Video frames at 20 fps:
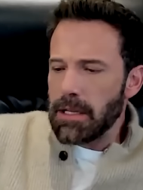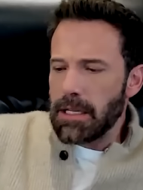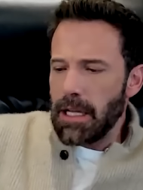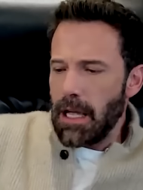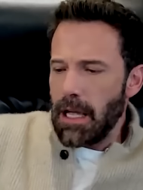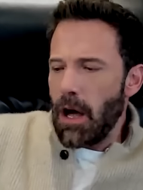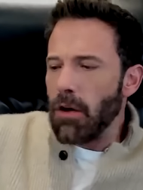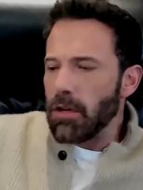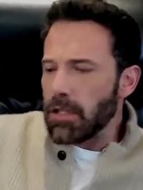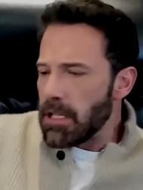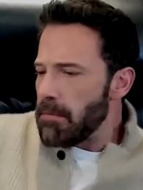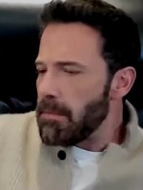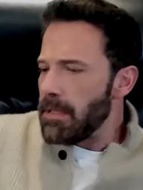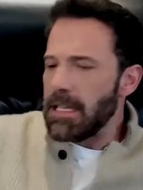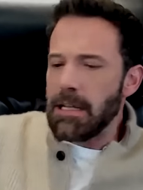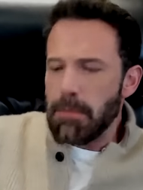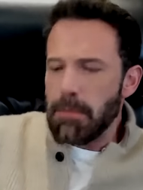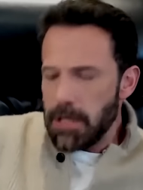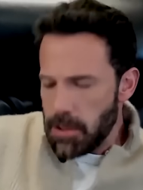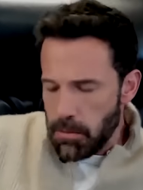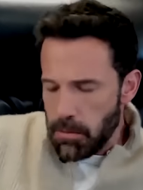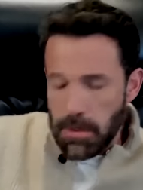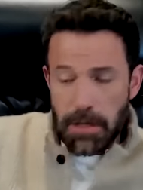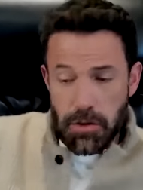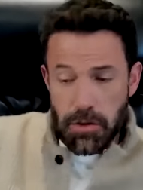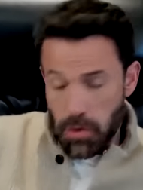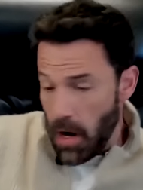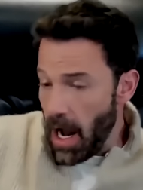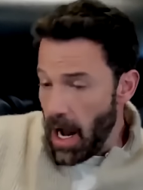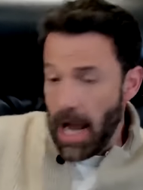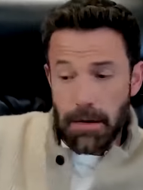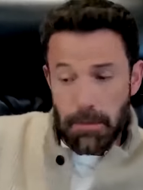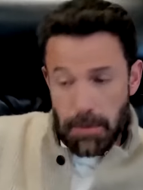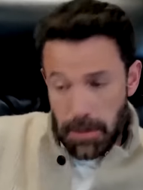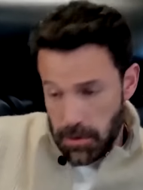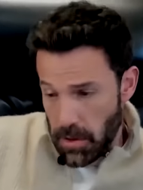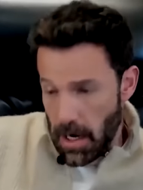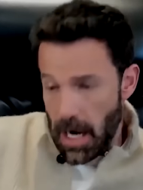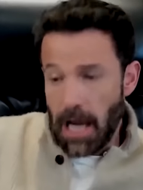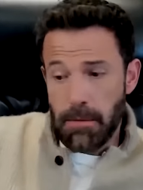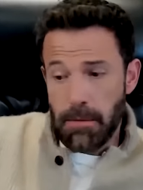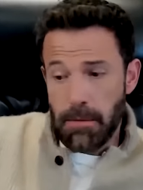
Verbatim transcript: while the second is her fear of losing Ben.